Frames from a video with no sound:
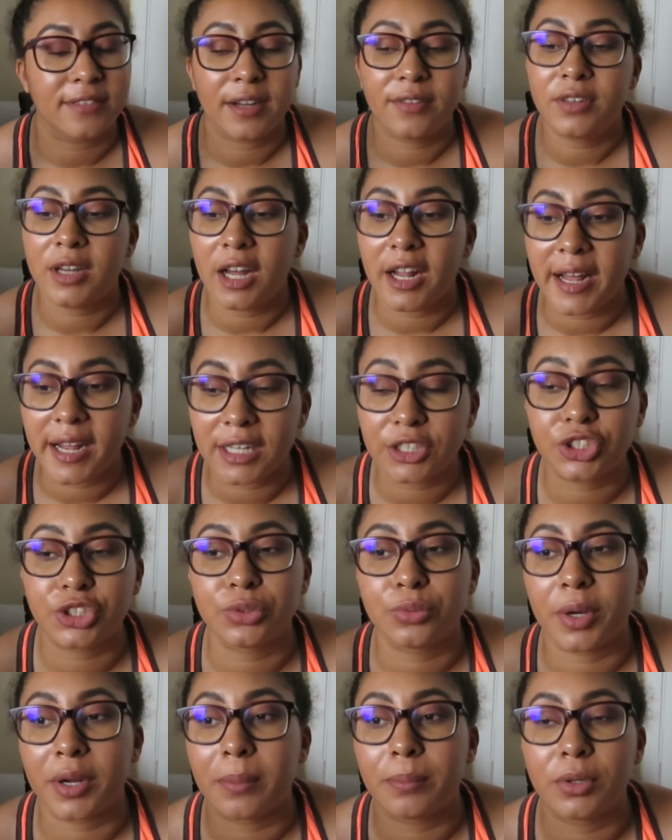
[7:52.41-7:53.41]
I've not
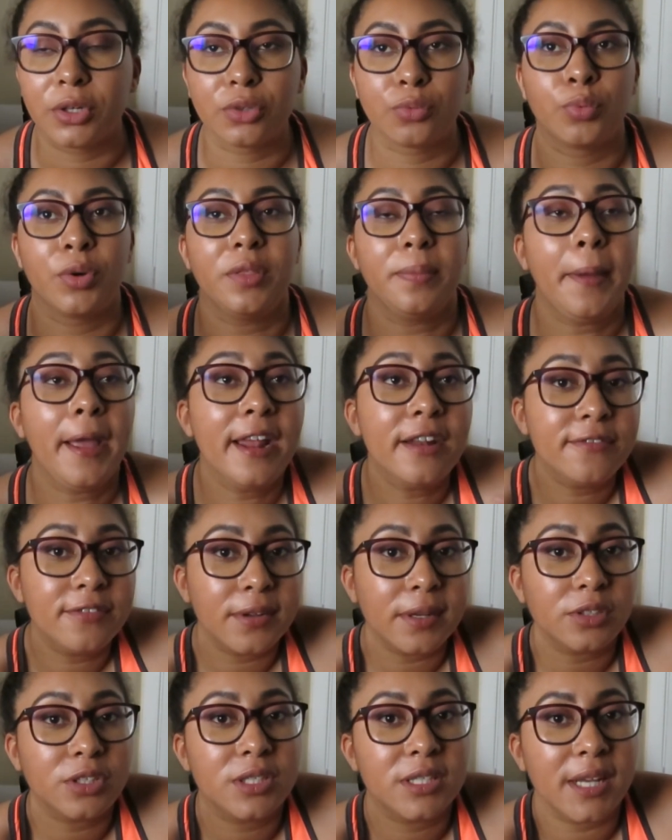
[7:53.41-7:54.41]
actually read a book with
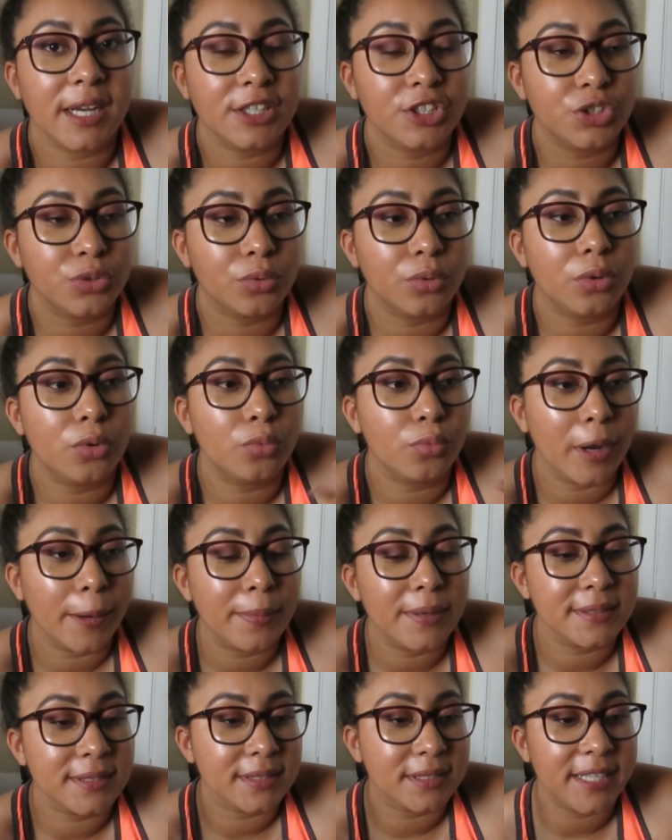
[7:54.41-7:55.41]
pansexual
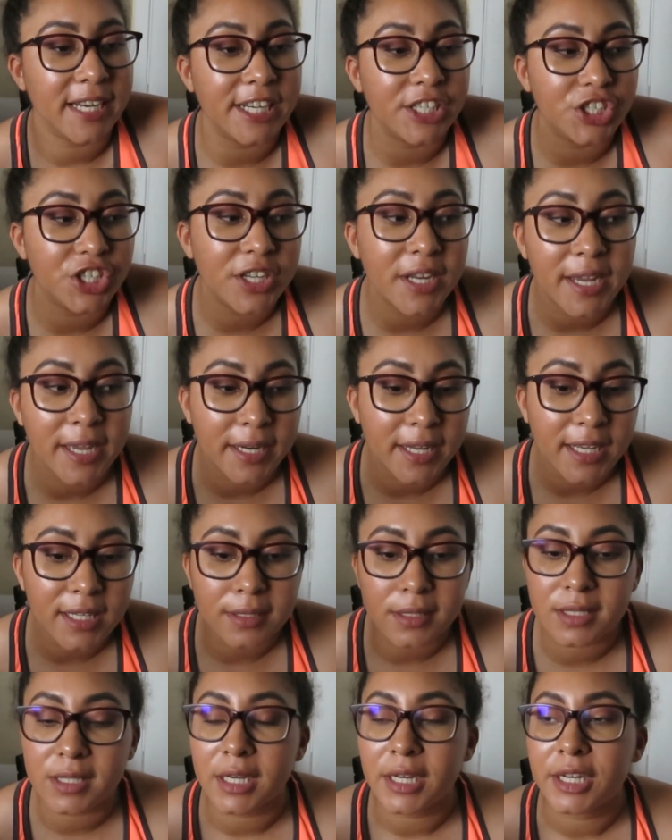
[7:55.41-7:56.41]
representation in
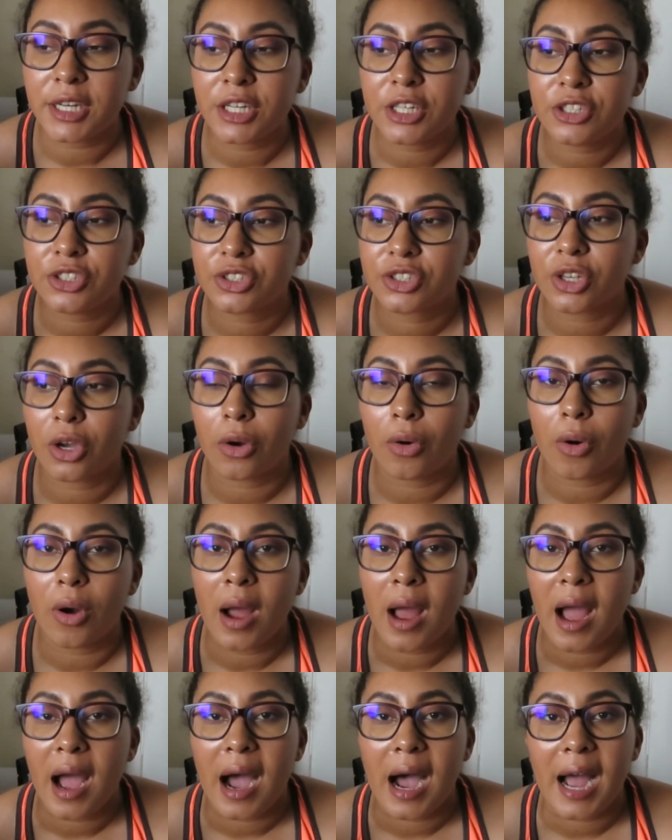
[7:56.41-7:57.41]
it, so
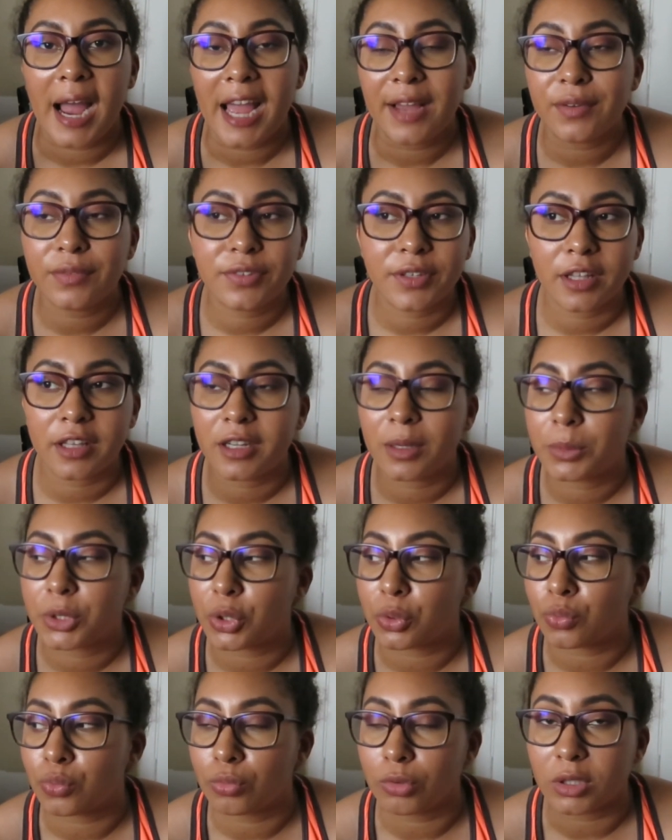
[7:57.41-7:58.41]
I have a feeling I'm going
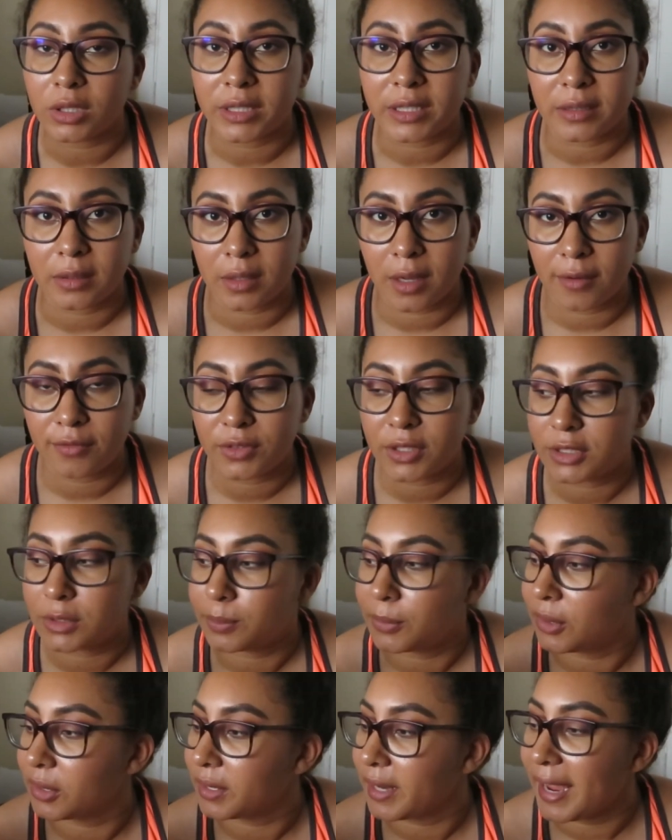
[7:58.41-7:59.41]
to really love this
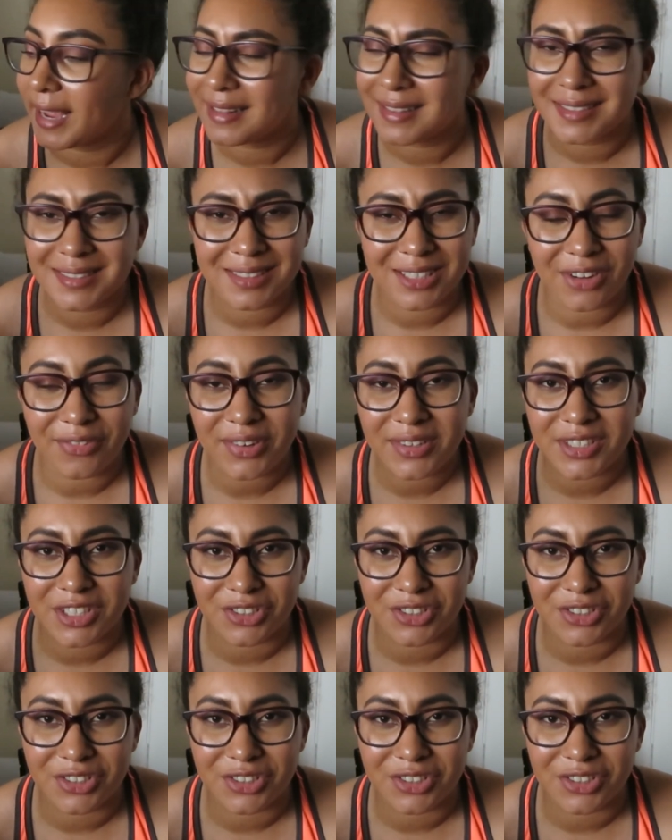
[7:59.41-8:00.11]
book. And this cover is